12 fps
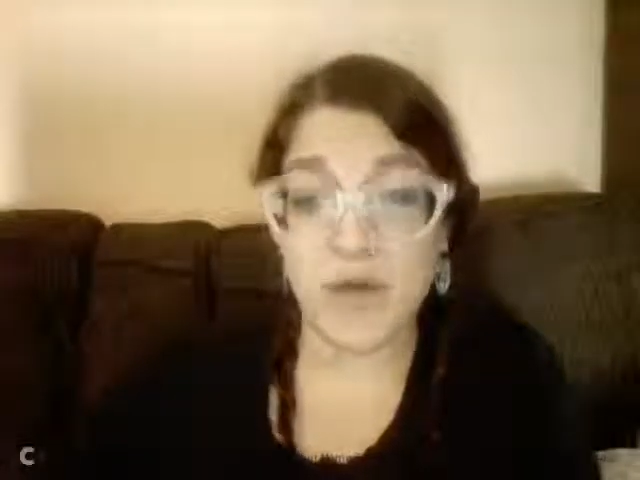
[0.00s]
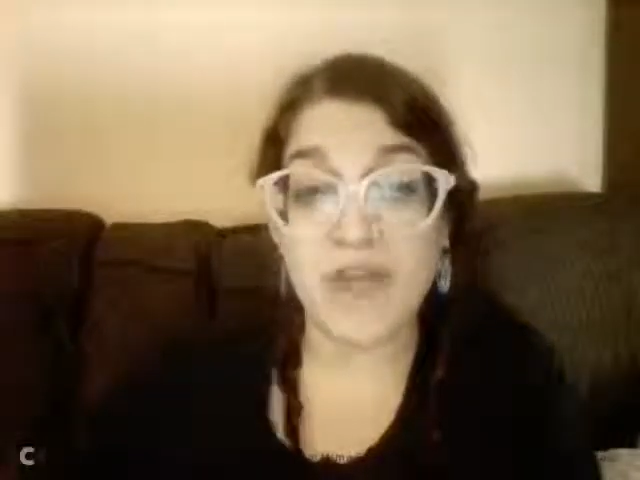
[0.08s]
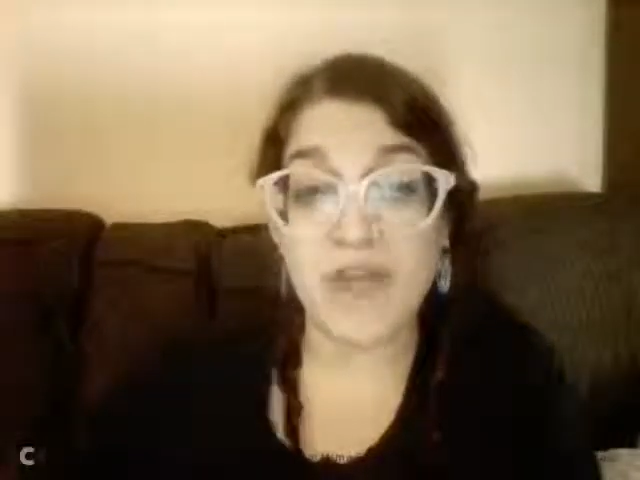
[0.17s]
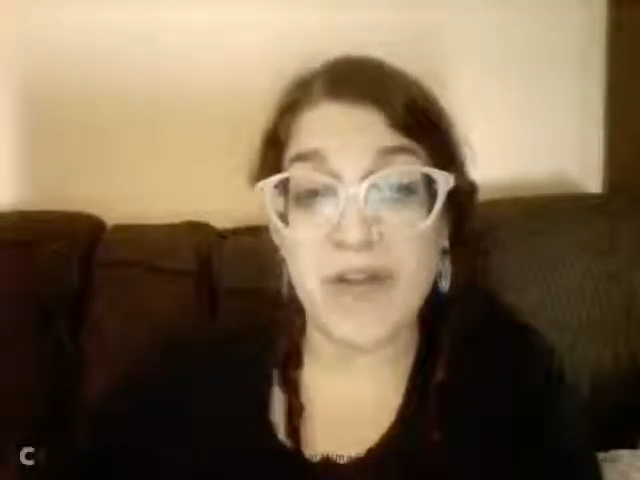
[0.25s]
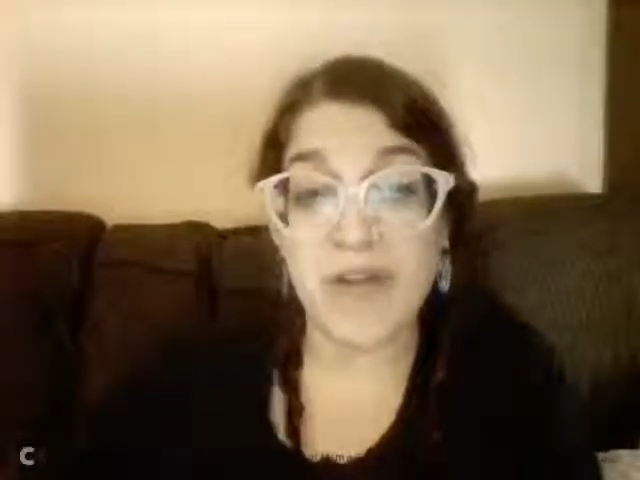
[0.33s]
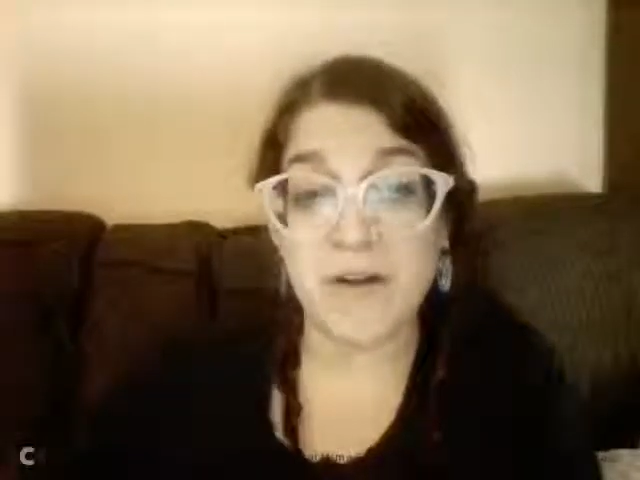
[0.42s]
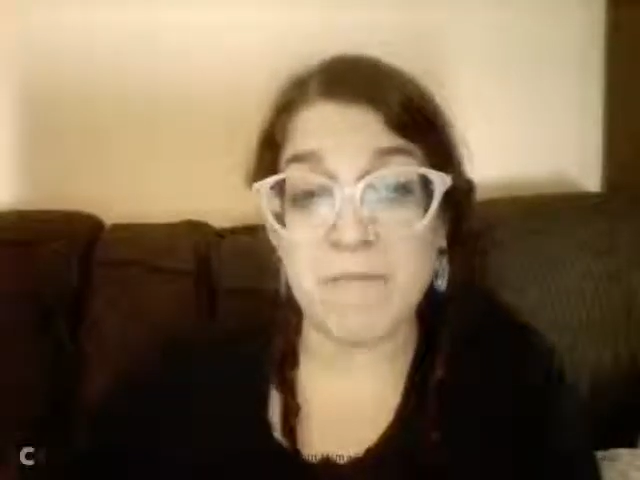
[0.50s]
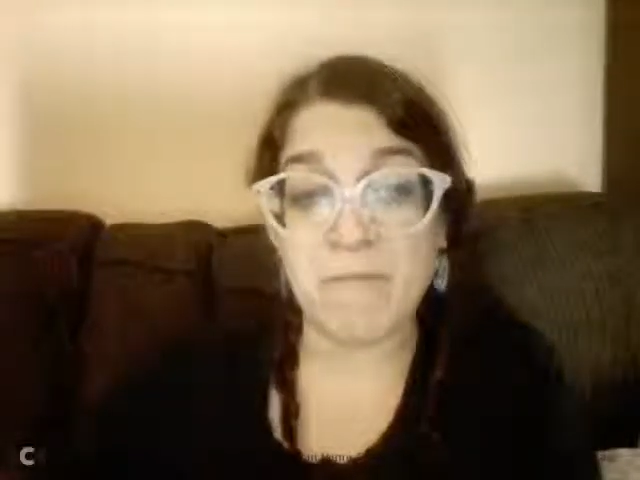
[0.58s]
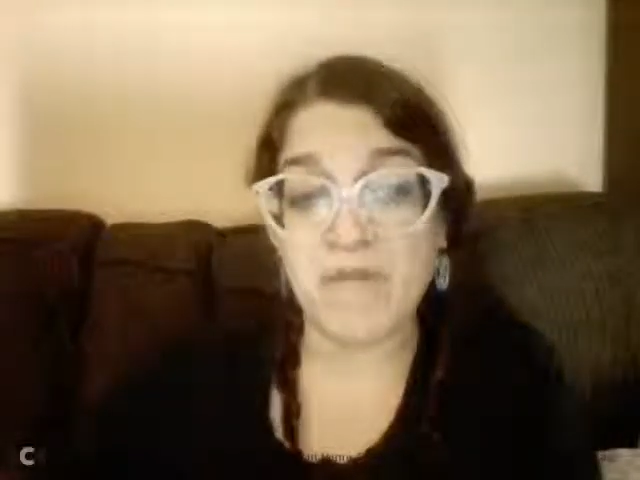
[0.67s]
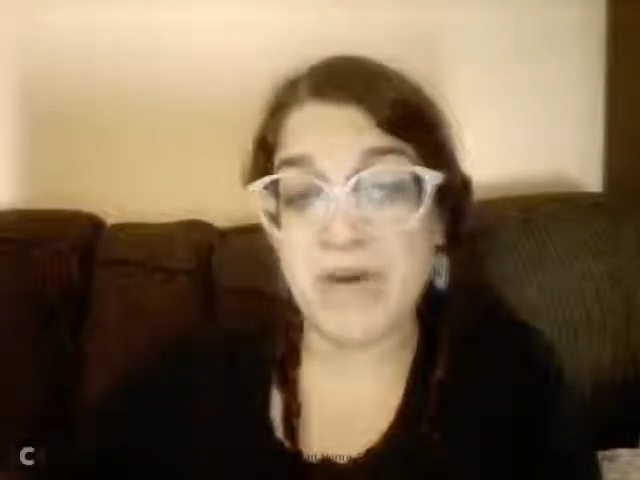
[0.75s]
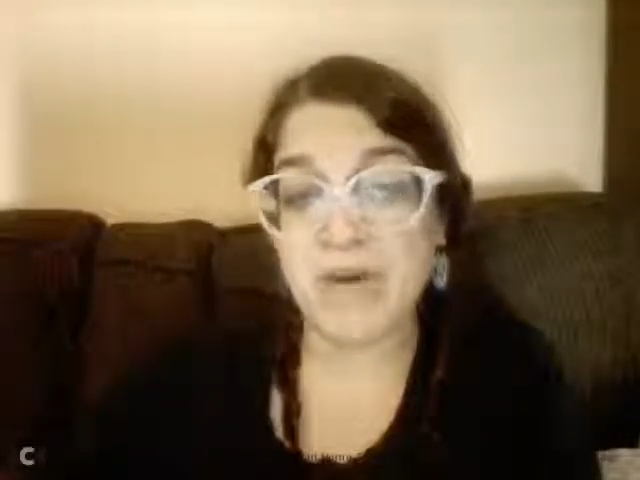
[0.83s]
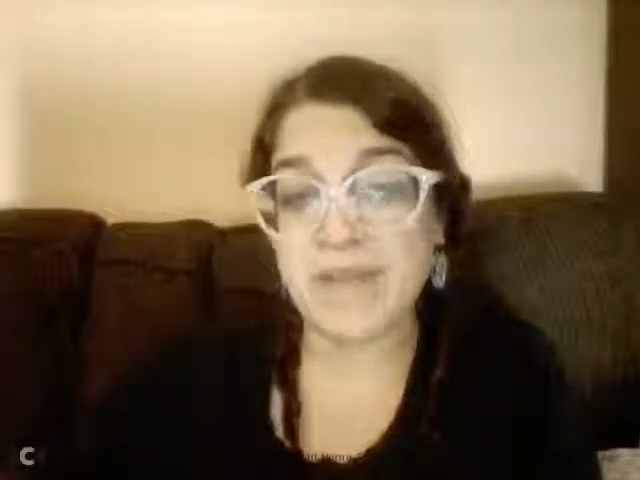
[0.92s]
Or rather,
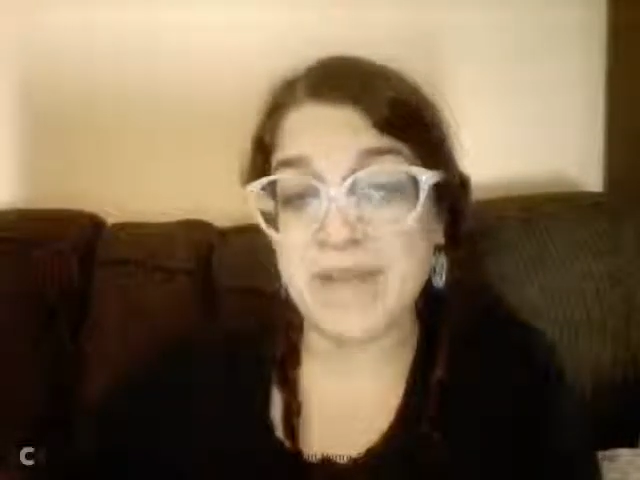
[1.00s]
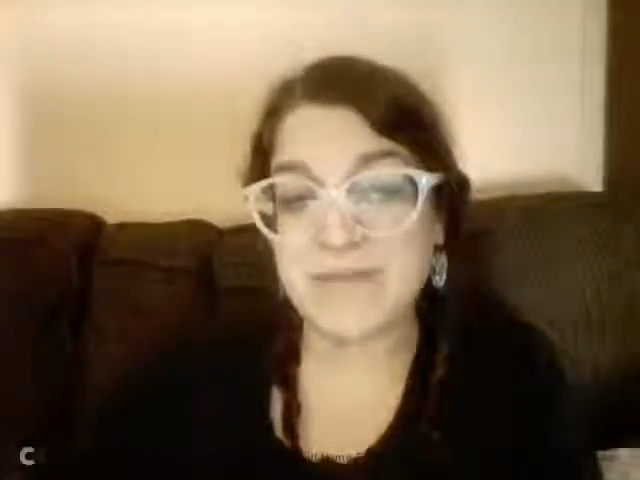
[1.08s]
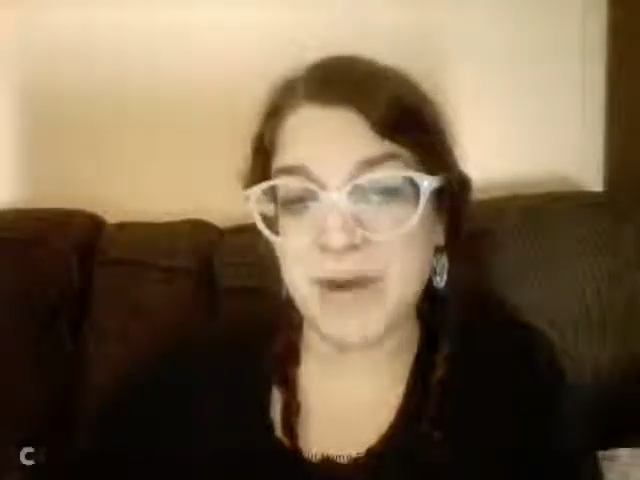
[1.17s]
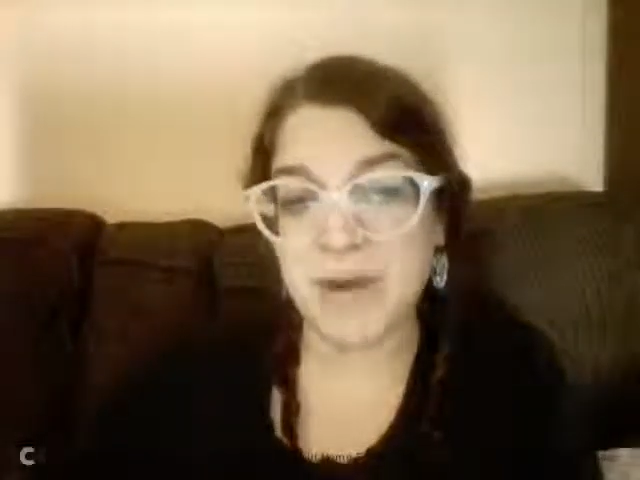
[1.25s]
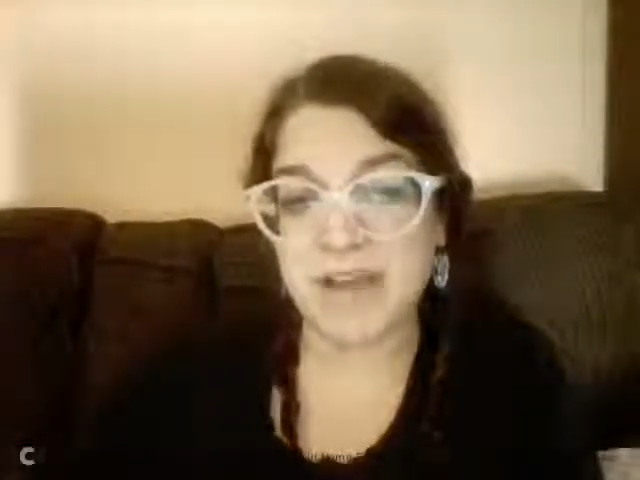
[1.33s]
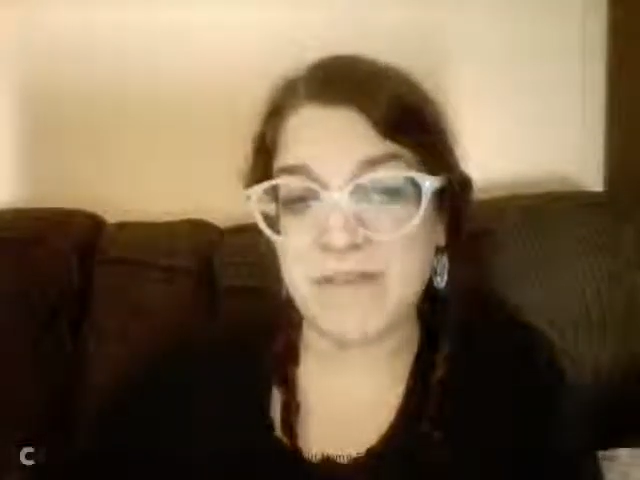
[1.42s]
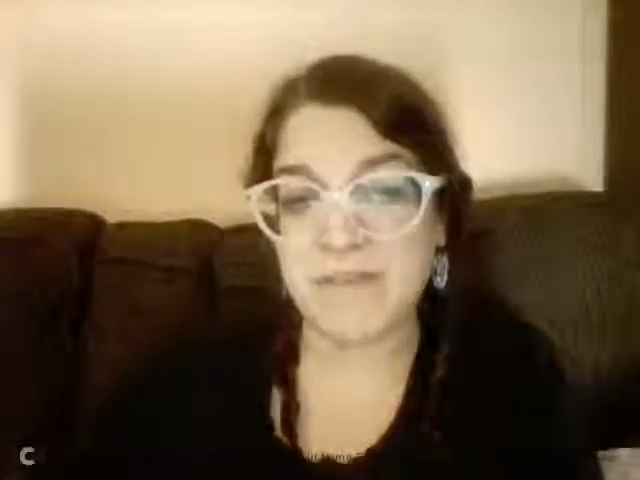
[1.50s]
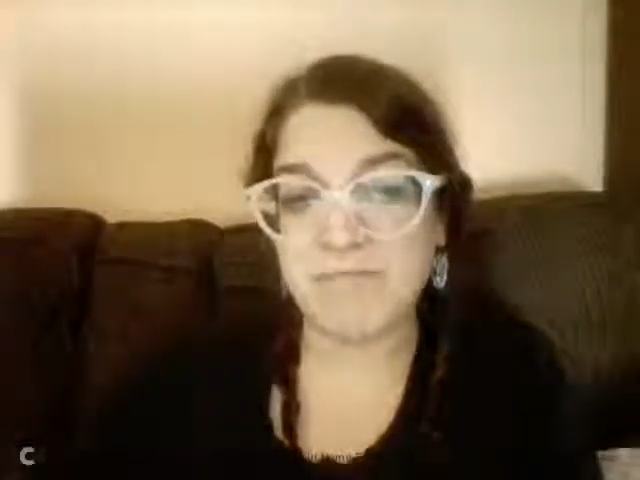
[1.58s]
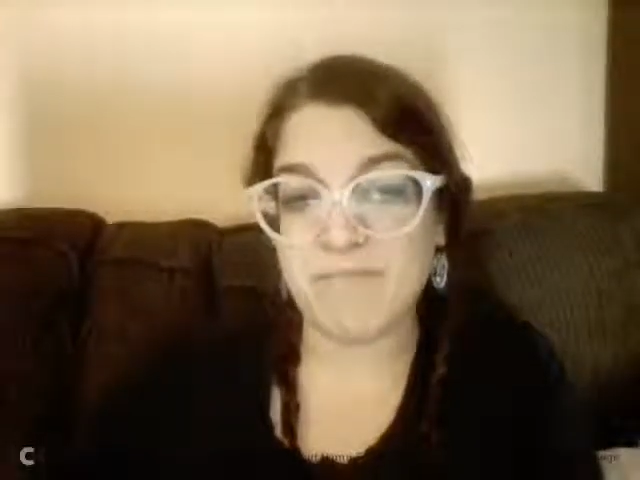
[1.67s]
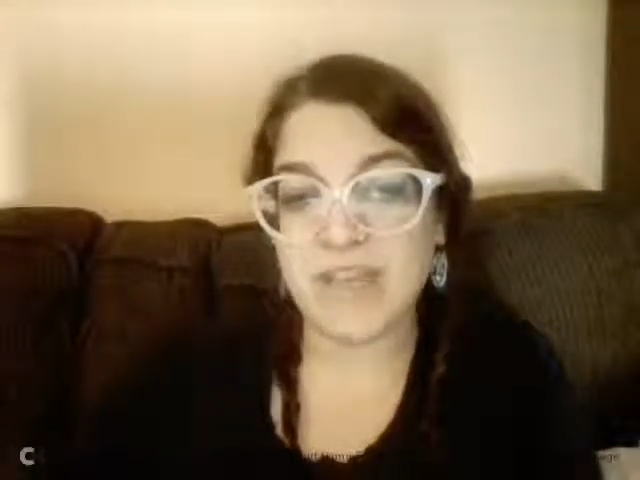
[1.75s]
before Ima's party,